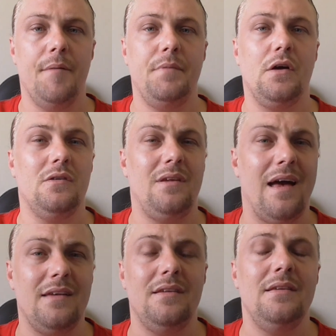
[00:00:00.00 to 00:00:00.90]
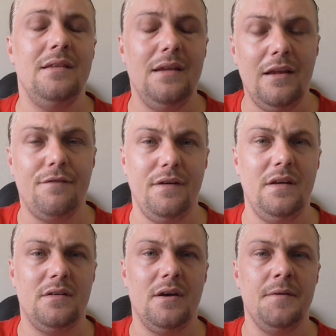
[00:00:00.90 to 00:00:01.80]
because it has a neat
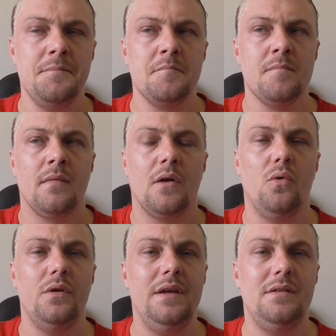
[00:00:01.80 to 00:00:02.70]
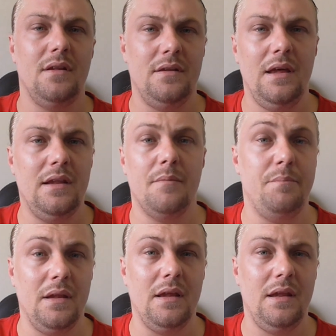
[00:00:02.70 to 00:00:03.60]
feature, or neat
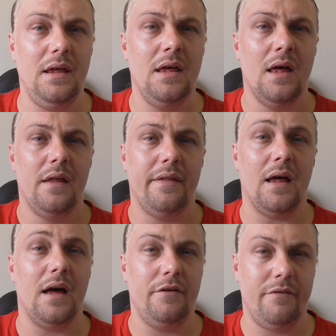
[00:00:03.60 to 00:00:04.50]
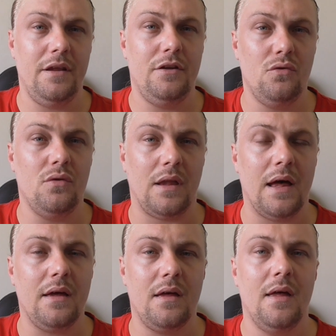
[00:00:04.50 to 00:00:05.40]
ability that I really do
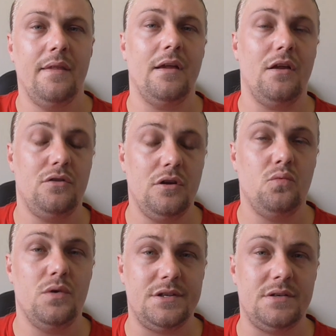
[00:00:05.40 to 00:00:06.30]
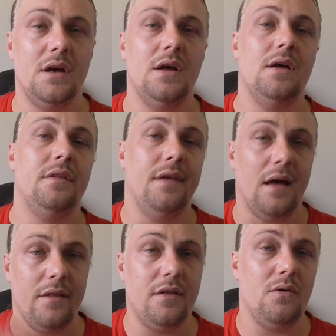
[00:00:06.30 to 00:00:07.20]
like, that I did wish the
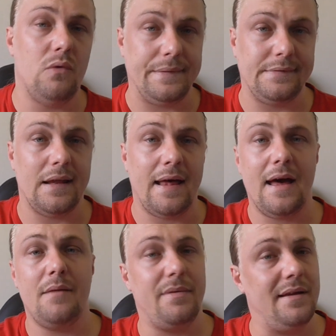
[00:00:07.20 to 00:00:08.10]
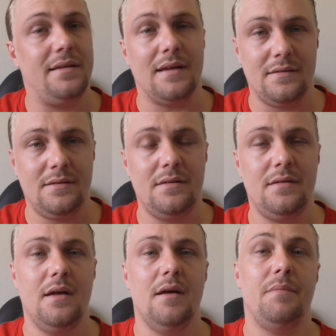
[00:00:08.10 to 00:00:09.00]
other website had, but it
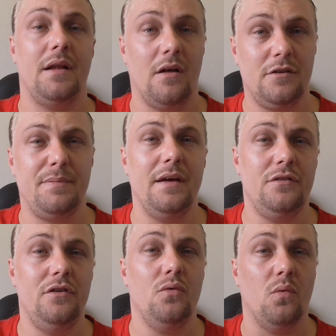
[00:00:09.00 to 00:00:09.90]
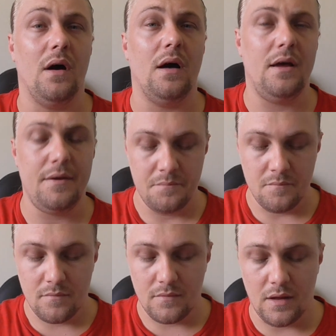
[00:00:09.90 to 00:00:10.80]
doesn't. But I'll explain to you why
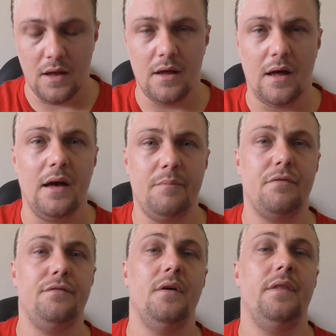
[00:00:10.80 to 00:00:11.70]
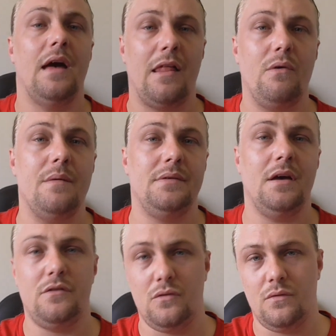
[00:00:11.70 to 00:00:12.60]
I prefer the other
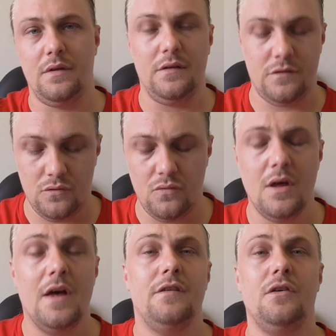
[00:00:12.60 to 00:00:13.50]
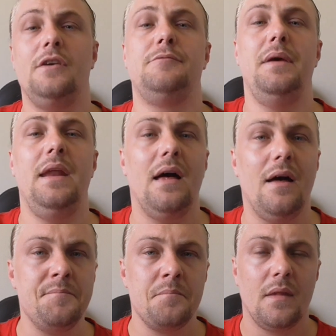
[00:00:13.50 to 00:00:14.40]
website to these two. So
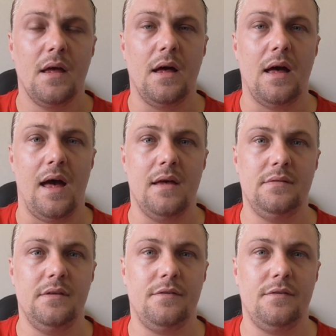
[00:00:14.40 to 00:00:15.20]
Expedia has